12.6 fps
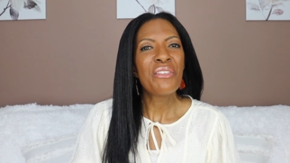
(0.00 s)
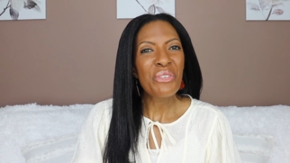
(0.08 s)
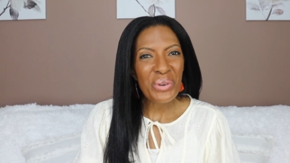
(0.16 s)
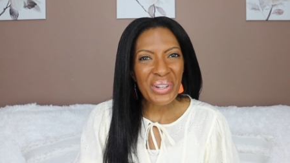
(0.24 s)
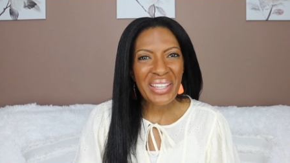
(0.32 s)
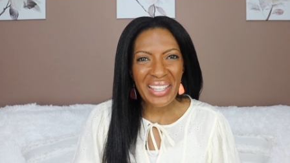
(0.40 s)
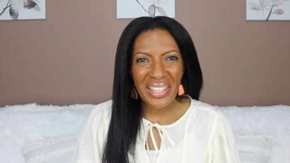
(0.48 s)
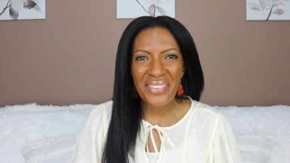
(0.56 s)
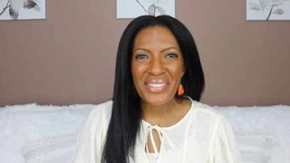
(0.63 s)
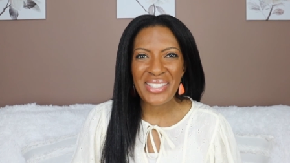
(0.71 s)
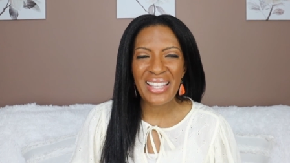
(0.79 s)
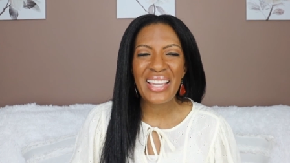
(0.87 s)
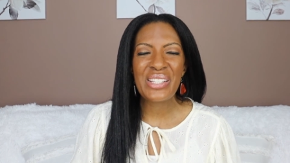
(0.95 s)
for
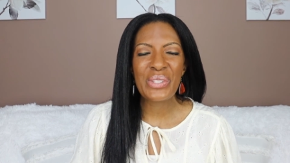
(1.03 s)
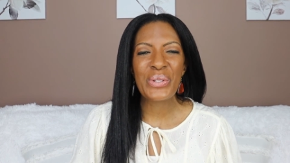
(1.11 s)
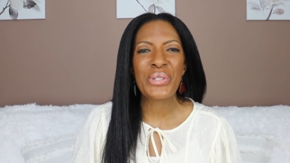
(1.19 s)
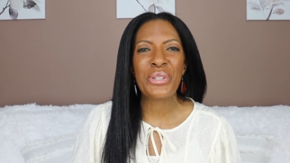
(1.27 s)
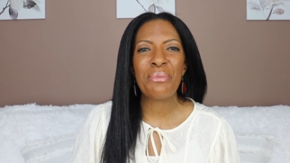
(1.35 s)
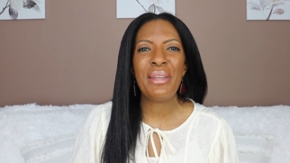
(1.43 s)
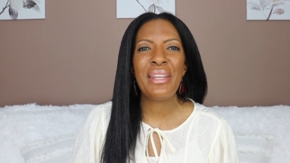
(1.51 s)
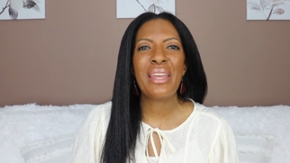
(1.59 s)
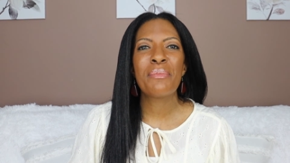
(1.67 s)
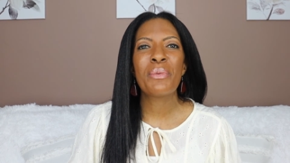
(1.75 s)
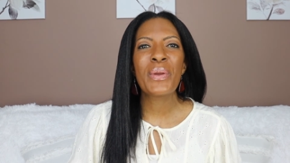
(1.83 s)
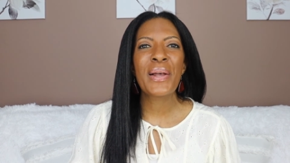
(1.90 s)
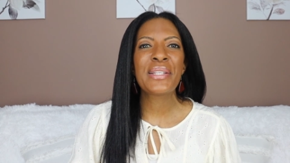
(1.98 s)
gifts like social media,
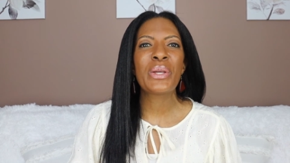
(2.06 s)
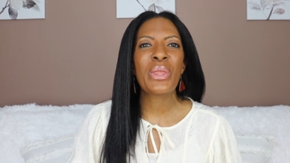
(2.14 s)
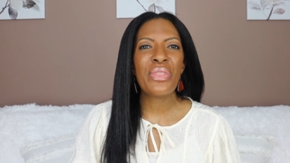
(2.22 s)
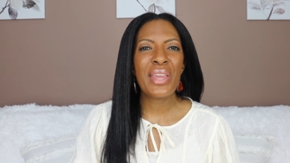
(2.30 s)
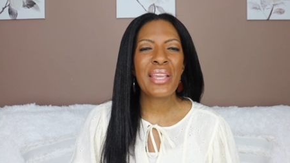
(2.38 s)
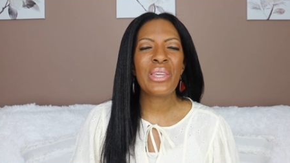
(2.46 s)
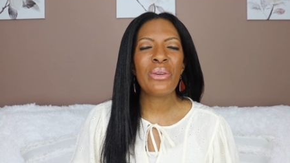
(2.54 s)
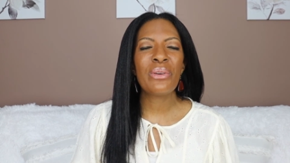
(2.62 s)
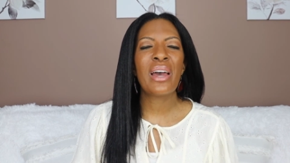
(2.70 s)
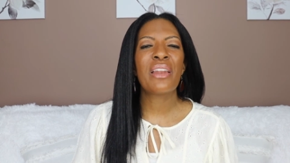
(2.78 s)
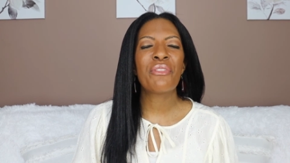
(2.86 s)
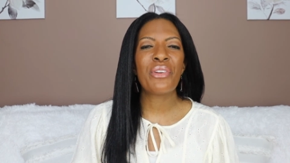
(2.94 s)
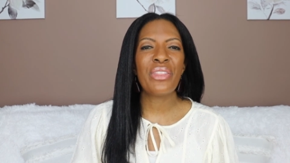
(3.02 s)
but we also thank you,
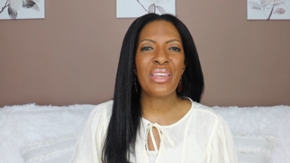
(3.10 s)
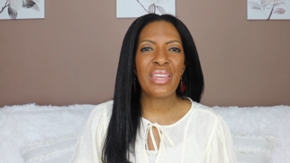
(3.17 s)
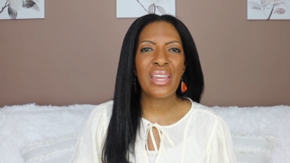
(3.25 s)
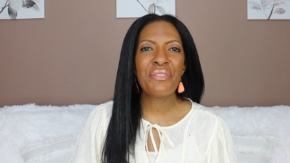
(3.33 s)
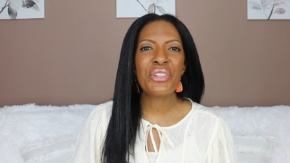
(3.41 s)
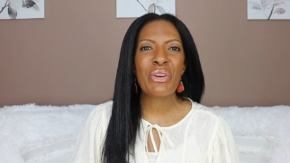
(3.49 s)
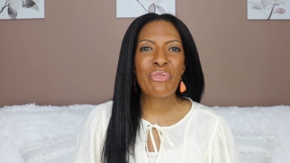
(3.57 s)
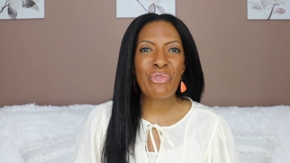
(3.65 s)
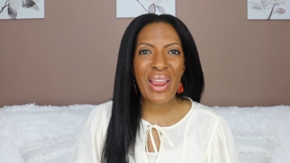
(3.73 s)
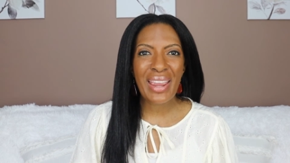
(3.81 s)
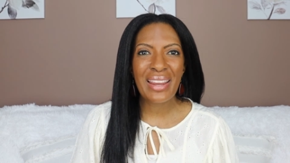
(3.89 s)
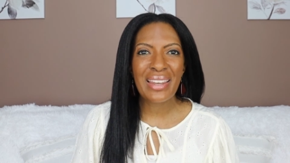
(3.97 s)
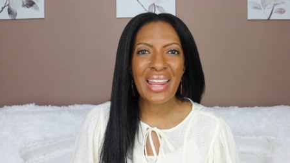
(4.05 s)
God, for the gift of
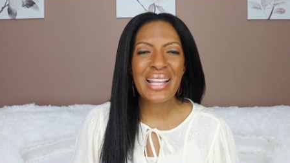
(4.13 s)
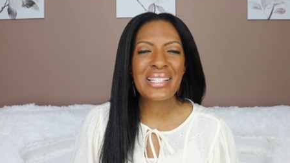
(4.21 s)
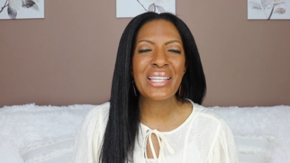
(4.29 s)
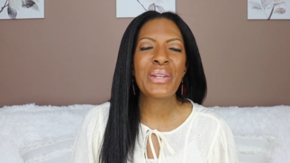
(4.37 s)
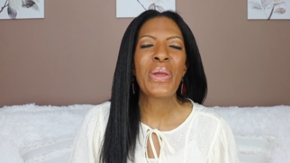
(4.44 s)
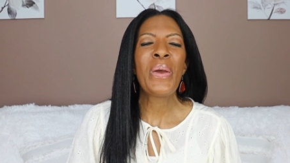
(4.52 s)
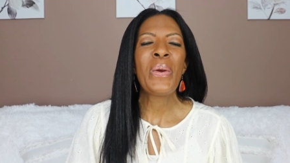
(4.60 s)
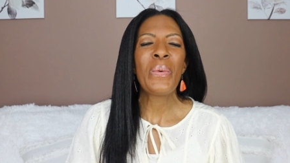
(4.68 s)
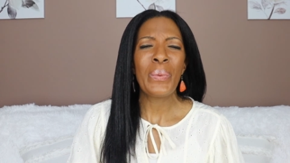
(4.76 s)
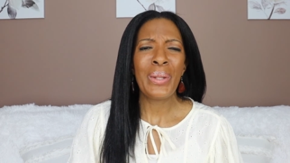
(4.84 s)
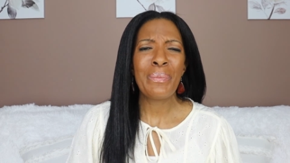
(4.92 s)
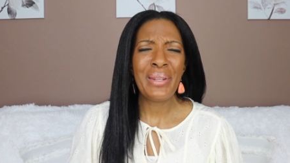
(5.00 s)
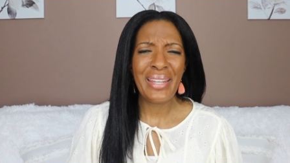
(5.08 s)
recognizing
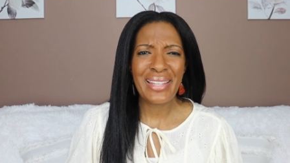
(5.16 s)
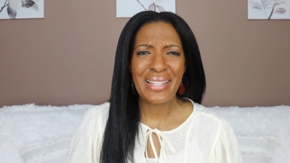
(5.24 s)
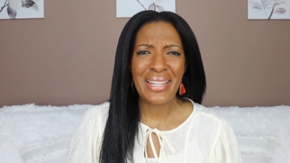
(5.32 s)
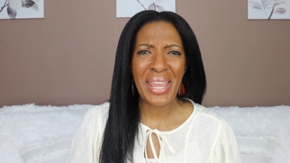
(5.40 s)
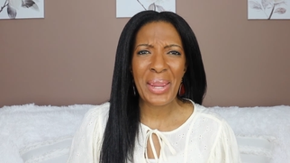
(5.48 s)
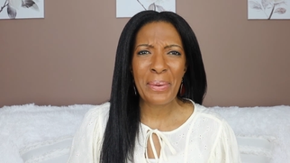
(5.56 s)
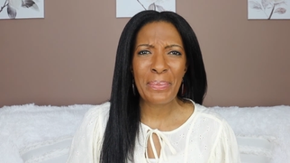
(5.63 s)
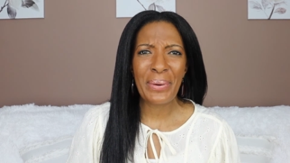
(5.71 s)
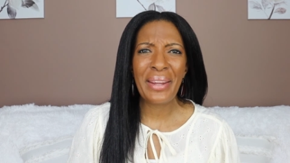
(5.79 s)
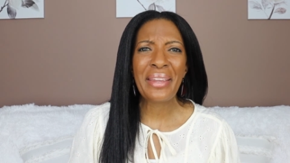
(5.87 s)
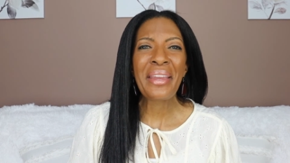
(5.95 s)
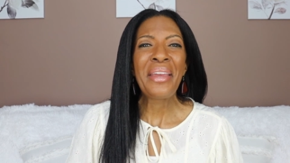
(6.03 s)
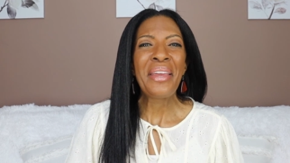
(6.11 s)
when we need to take a
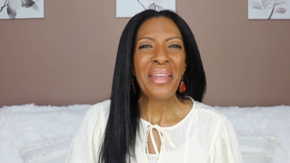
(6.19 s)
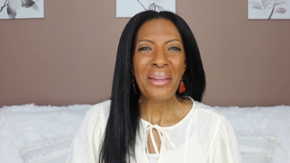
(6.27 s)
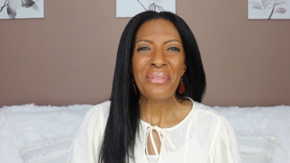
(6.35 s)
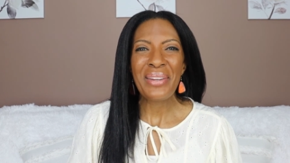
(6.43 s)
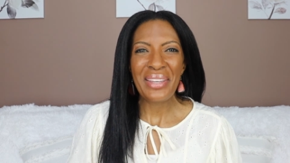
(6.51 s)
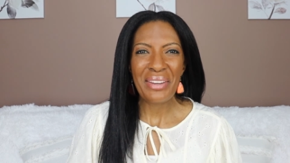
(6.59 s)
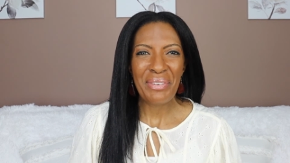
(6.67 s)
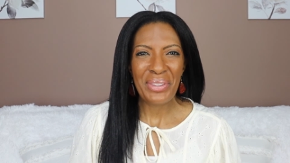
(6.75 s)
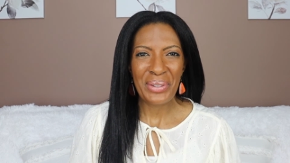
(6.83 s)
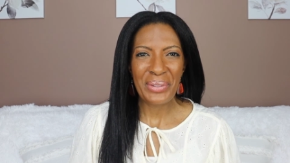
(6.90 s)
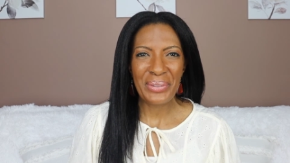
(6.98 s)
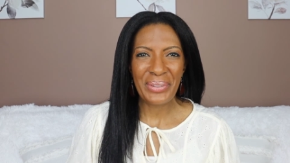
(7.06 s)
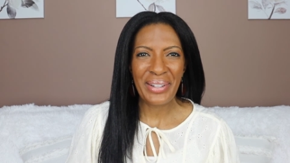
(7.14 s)
break, and we give you the
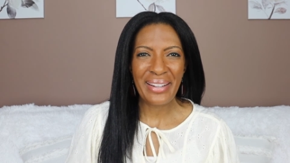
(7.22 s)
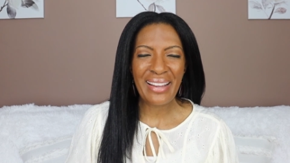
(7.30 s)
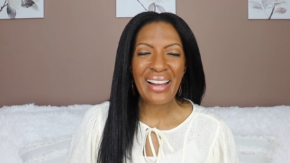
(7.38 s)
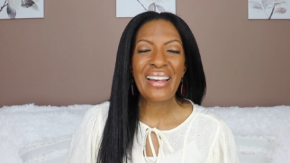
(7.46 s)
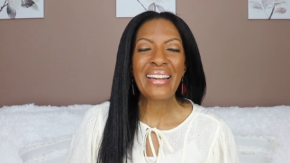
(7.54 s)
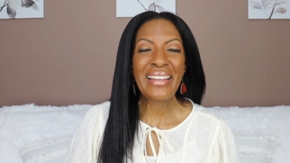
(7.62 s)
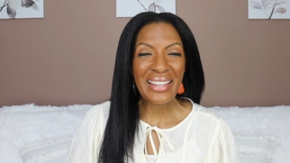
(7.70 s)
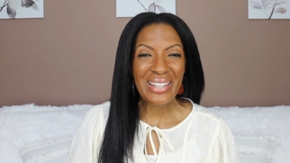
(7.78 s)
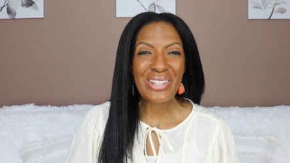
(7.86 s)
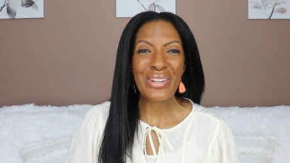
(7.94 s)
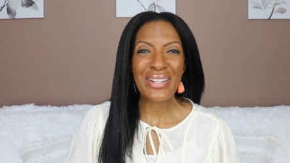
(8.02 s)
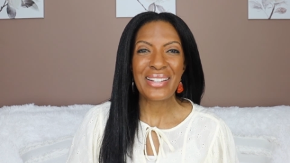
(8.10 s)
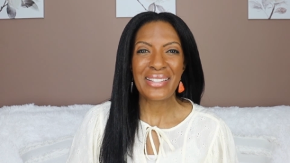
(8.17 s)
glory, God, in
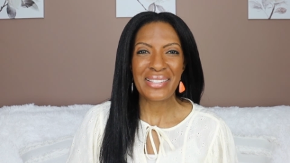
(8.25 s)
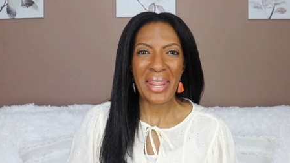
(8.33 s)
Jesus'